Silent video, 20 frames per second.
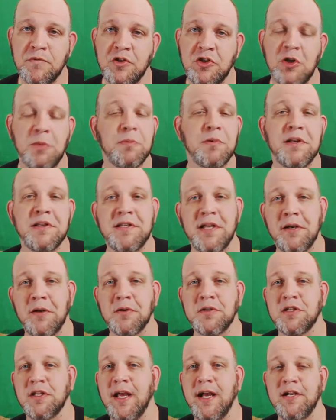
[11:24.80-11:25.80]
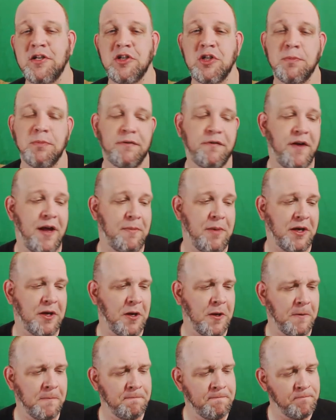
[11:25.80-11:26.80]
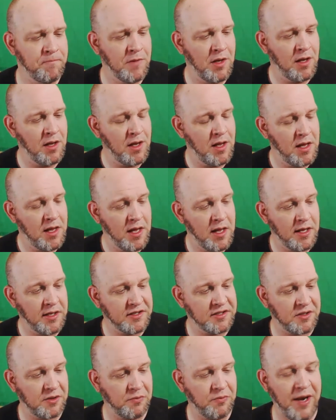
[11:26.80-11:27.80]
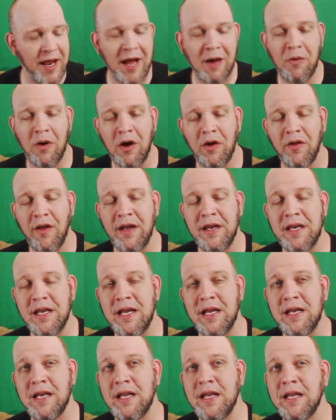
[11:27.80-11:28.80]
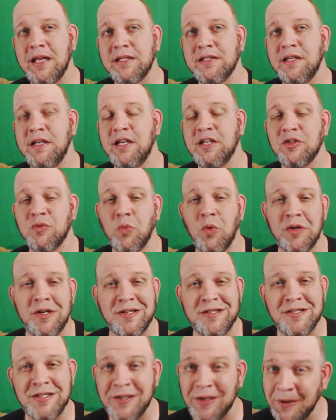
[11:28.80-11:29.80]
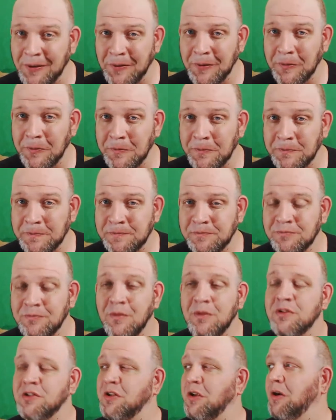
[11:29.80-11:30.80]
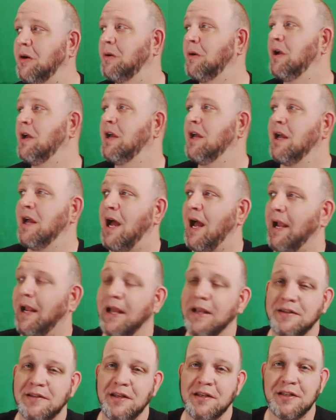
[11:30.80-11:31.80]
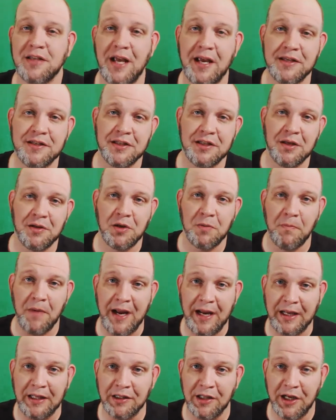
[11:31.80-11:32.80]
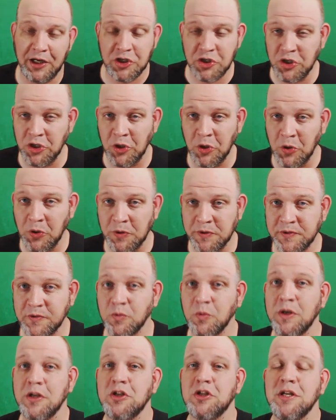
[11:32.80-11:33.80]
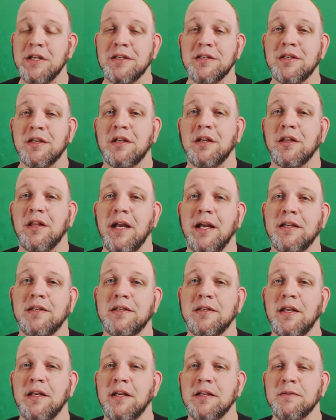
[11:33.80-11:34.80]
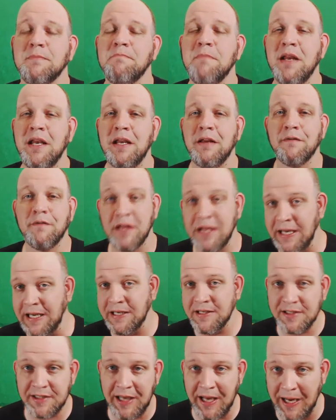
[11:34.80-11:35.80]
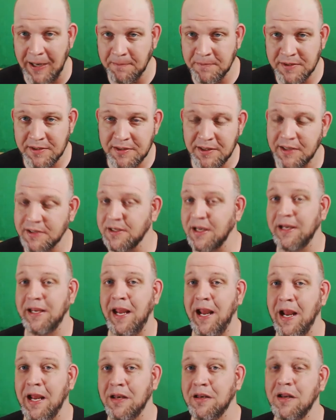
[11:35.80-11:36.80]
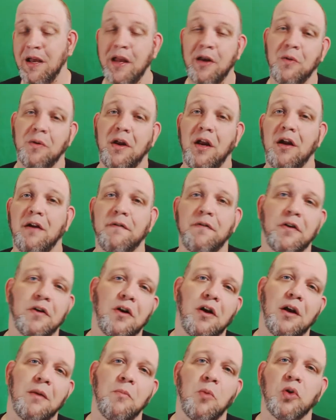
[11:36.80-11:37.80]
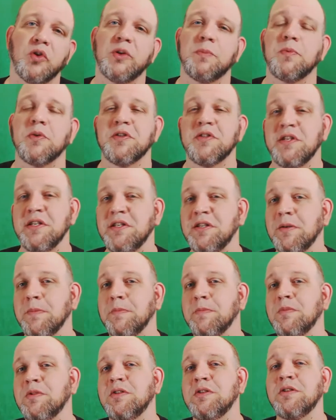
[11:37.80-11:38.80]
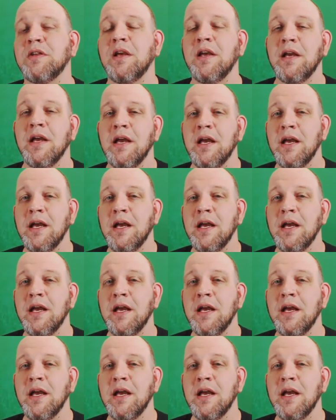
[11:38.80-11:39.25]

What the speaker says: Super Nintendo / Super Famicom. So now all I need is Ys 1 and 2. So I guess this ties into my collection goals, which is to collect as many of the Ys games as I can. I don't care if they're on multiple systems,